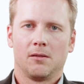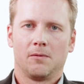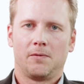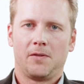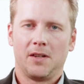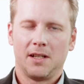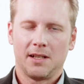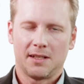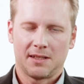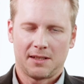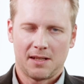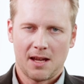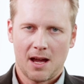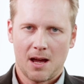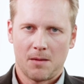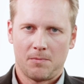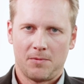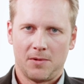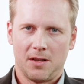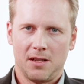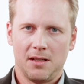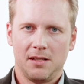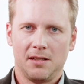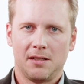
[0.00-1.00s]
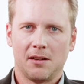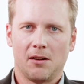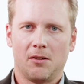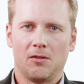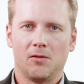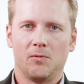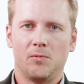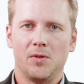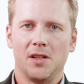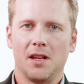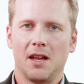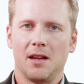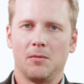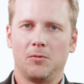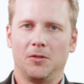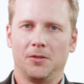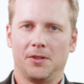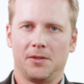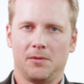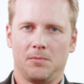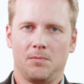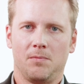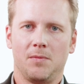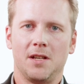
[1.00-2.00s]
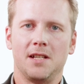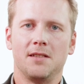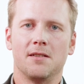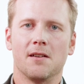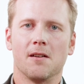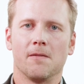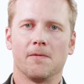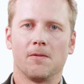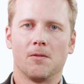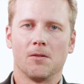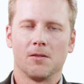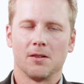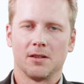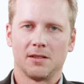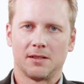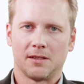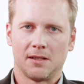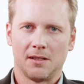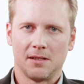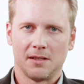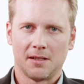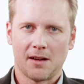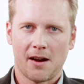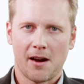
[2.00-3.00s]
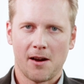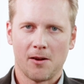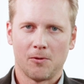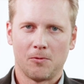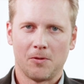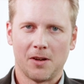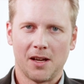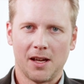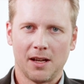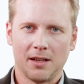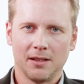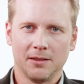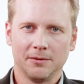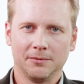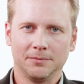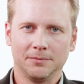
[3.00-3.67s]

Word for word: PhoenixNAP and Intel have been able to be there for us the entire way.